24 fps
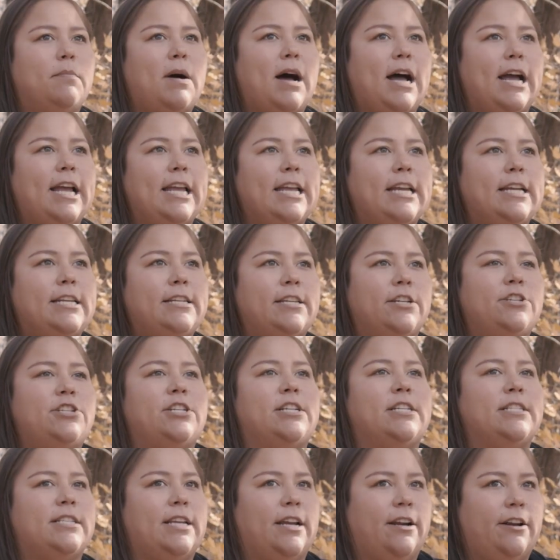My
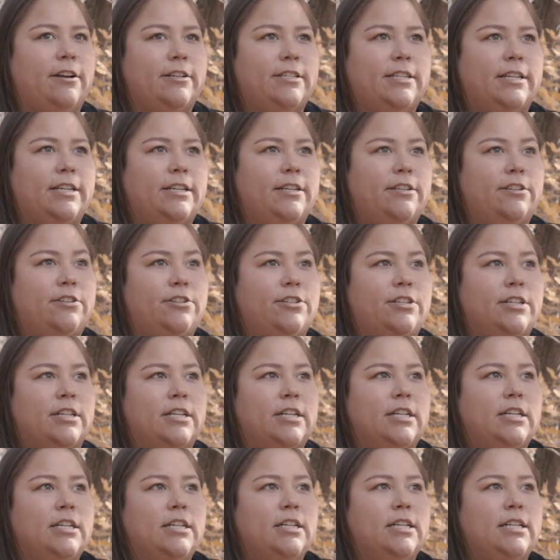Indigenous heritage
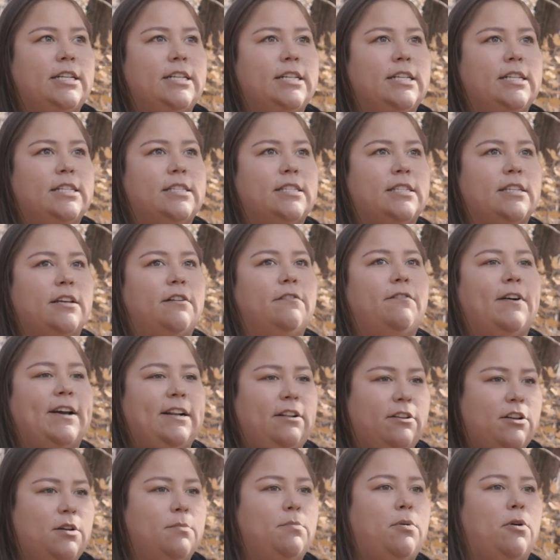is a
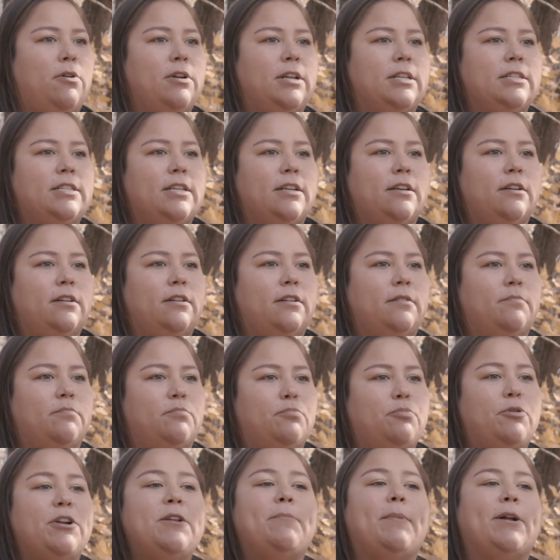vital component to
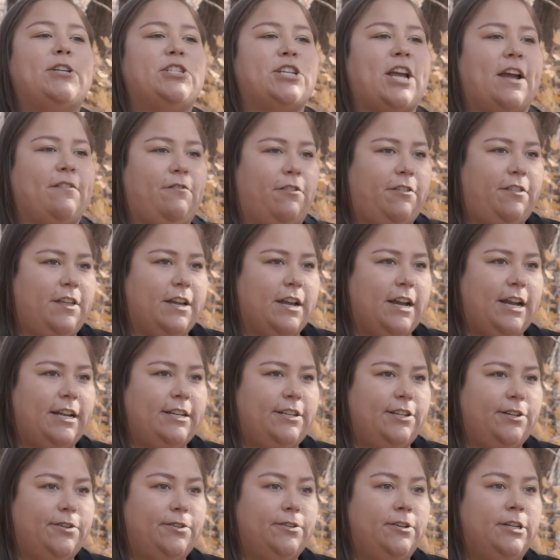pretty much everything I
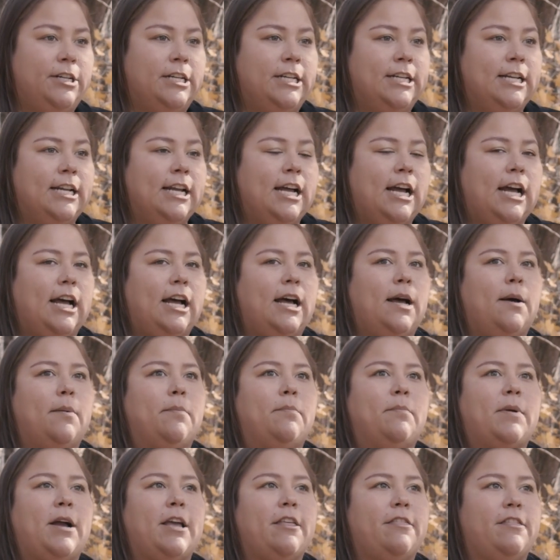do.
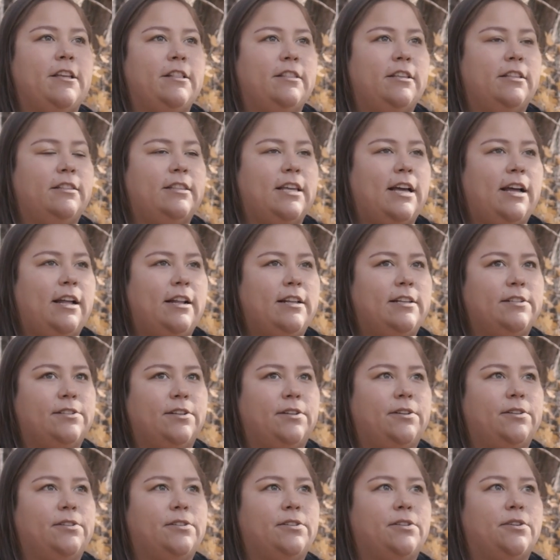I think that that is
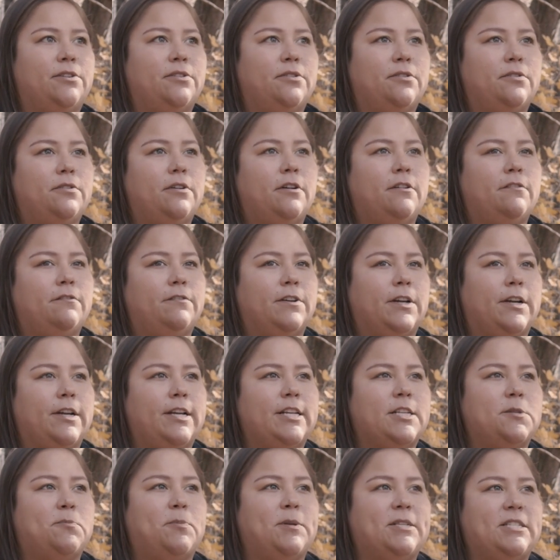also a
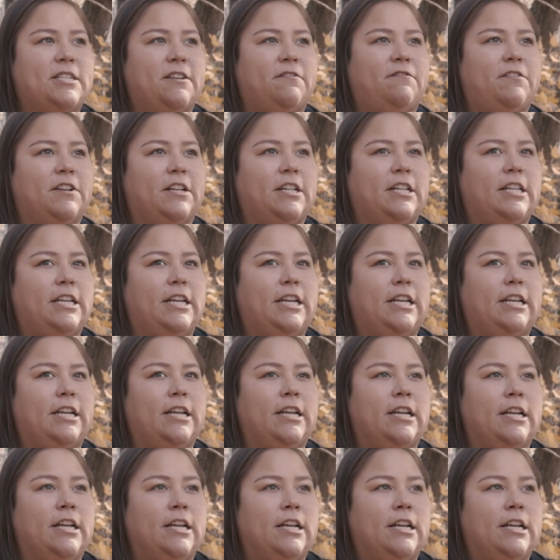very specifically